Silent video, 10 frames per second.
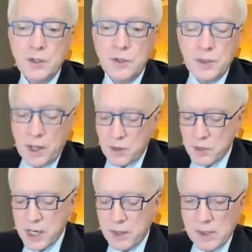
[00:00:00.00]
do it under
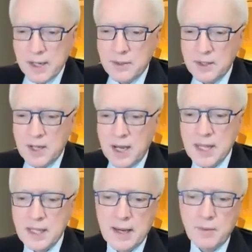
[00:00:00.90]
general anesthesia. I
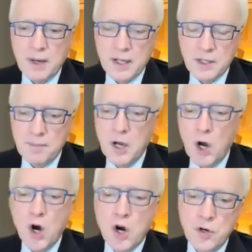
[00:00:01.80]
think that would actually be
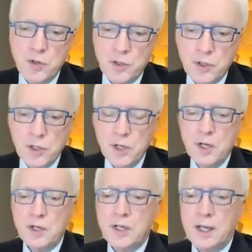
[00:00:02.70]
harder
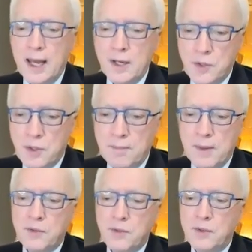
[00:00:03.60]
to get to the
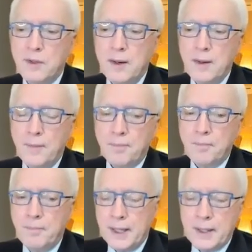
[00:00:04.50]
muscle.
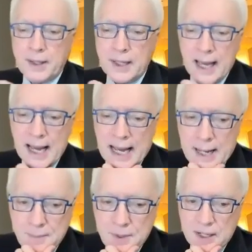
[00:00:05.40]
But the
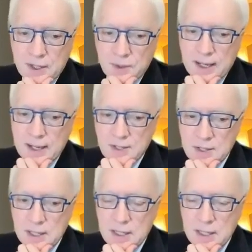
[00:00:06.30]
abductory
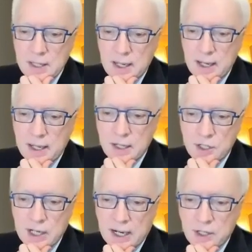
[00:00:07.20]
SD
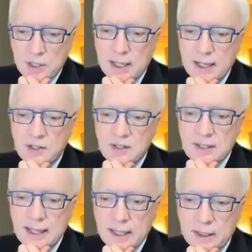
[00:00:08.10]
injection is
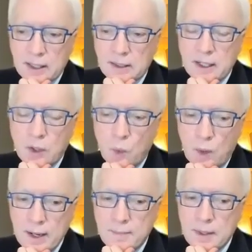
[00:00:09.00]
technically
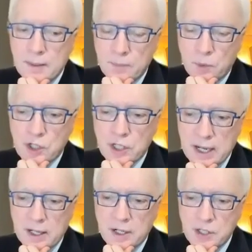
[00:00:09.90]
quite a bit more
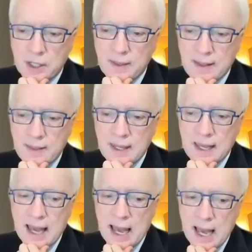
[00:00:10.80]
challenging than
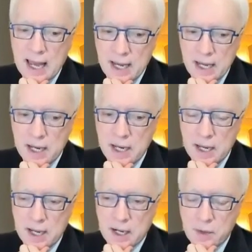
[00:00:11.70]
the
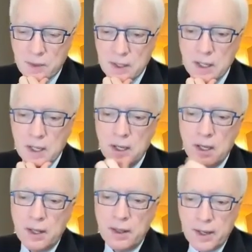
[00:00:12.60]
adductory.
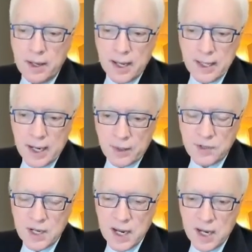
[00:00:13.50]
The 9 out
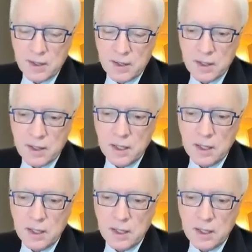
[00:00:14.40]
of 10